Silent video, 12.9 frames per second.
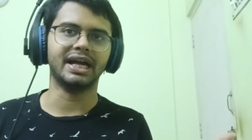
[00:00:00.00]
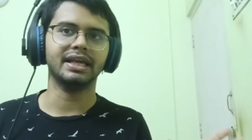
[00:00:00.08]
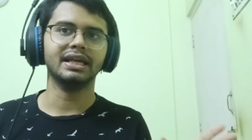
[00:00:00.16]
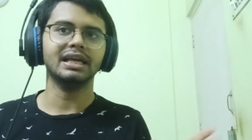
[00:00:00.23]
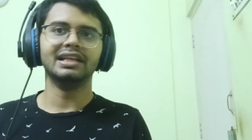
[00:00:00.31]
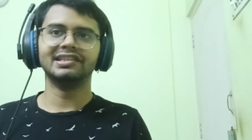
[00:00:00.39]
to
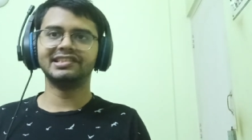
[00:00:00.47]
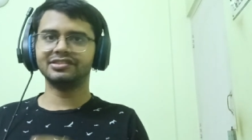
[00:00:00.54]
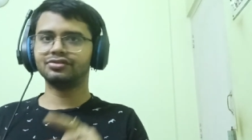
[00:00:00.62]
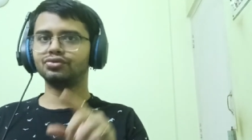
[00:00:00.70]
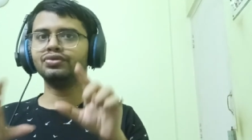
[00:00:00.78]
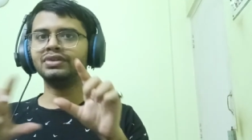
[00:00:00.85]
die
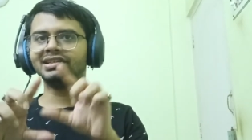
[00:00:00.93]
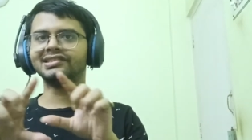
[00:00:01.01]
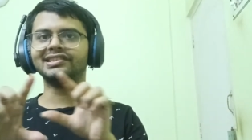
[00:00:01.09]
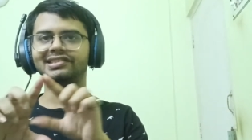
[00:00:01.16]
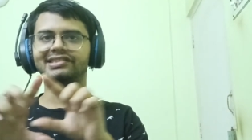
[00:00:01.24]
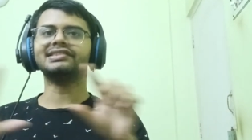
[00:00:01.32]
since
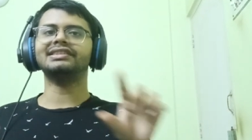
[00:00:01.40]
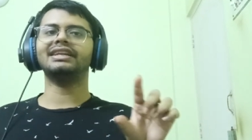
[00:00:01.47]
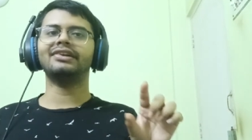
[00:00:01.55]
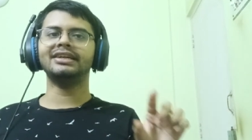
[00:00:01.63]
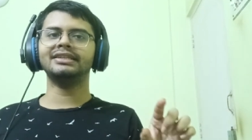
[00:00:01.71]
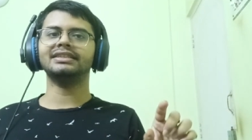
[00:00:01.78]
rudeus is
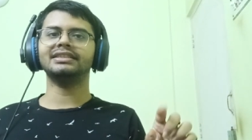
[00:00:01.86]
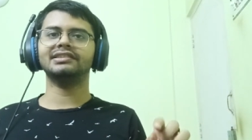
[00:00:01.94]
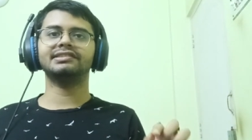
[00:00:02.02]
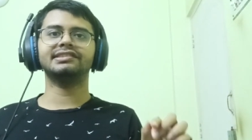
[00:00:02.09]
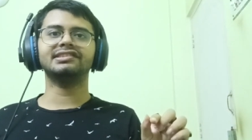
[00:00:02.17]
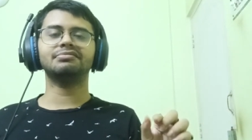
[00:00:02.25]
narrating
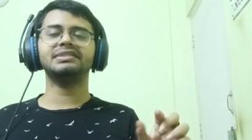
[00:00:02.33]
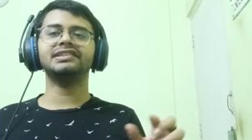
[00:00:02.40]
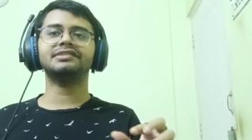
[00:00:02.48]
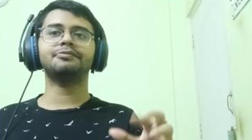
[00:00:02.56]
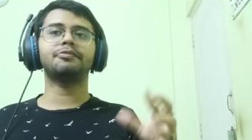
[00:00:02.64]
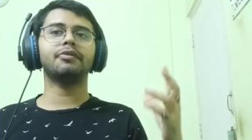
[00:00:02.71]
this this
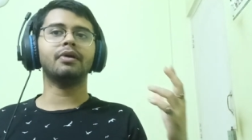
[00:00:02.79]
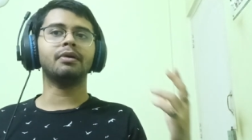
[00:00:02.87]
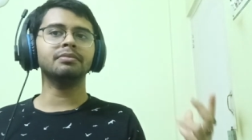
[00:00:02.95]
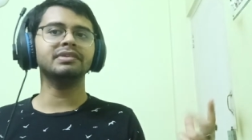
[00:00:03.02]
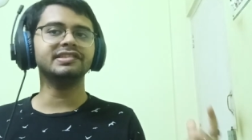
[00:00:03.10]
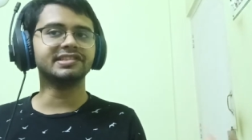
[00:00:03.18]
means
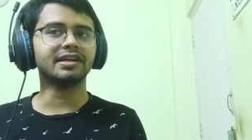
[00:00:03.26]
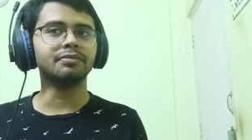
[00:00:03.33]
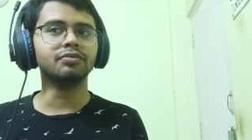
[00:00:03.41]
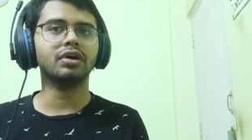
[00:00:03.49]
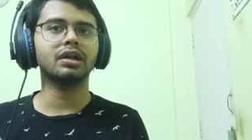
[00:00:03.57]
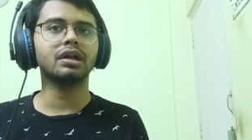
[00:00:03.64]
probably
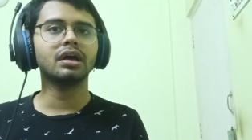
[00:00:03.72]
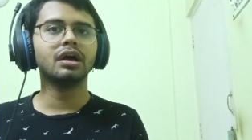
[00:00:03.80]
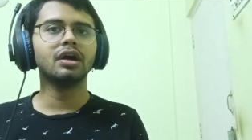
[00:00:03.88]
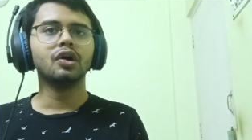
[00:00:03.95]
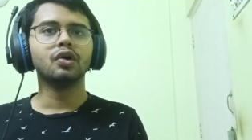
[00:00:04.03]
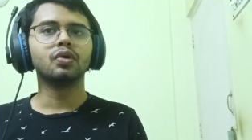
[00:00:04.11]
someone
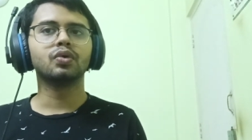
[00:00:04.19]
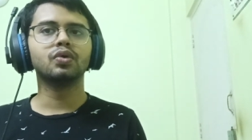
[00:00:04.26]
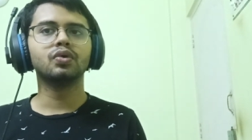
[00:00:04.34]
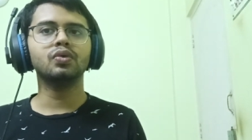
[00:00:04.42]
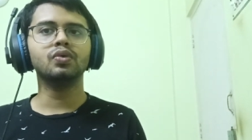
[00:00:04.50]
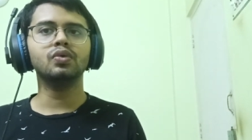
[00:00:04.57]

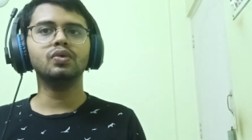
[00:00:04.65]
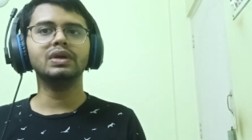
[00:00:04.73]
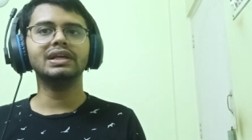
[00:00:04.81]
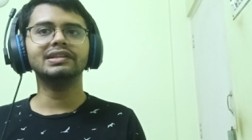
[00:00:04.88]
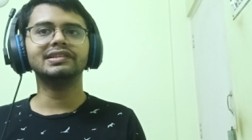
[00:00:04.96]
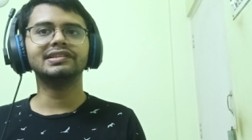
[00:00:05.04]

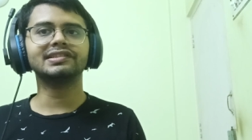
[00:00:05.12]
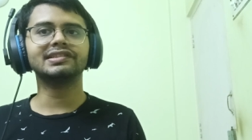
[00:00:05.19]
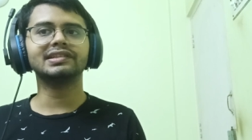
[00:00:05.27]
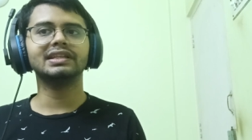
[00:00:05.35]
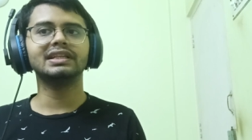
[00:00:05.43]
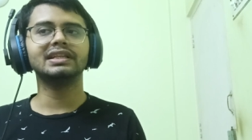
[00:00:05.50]
who
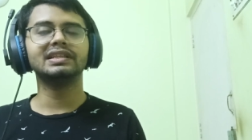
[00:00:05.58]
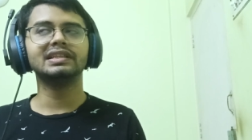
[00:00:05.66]
is